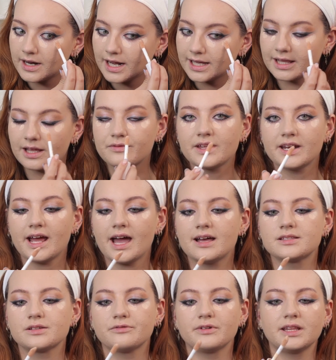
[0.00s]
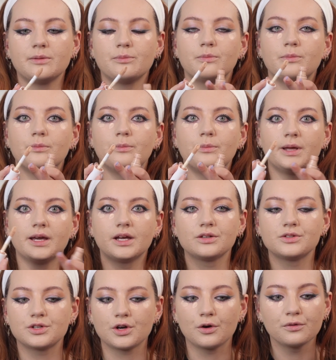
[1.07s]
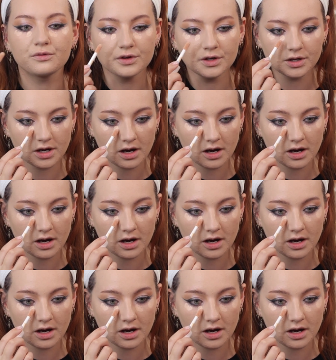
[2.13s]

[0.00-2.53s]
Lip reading: I love that it has a really big doe foot.